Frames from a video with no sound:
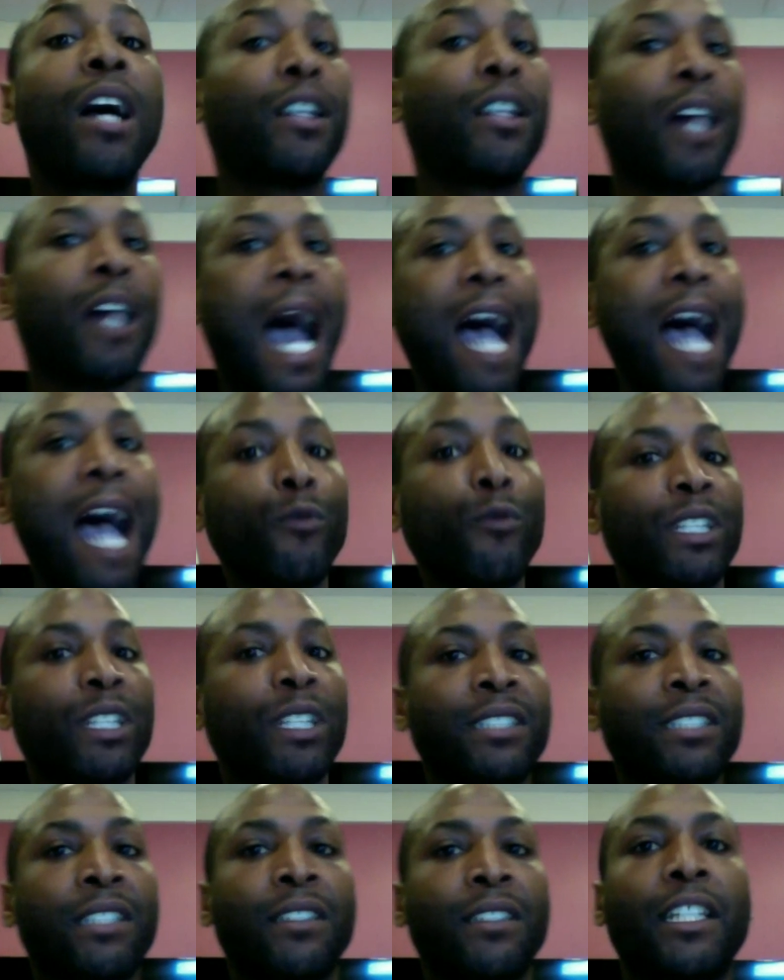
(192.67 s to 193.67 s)
I
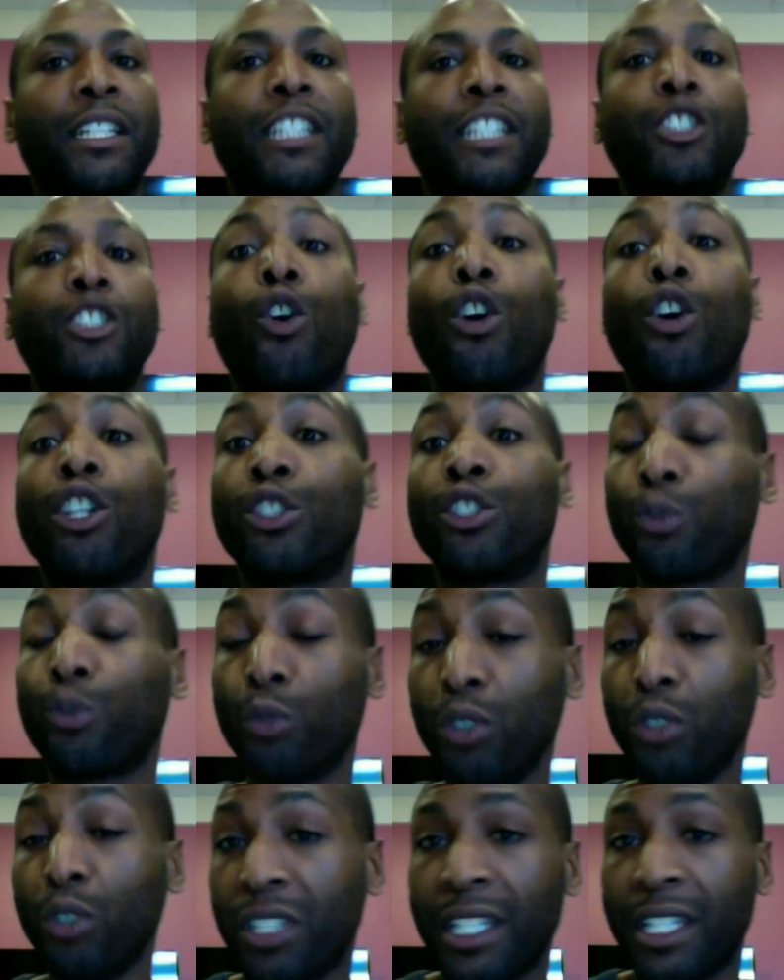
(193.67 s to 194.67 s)
recently joined
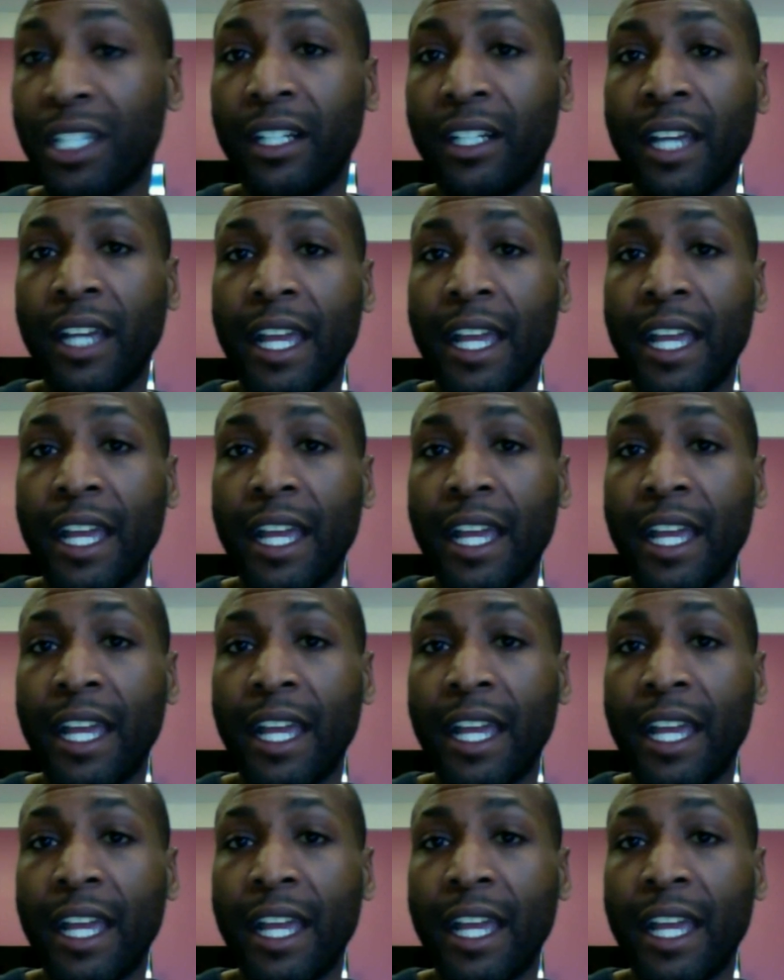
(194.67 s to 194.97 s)
Trulia,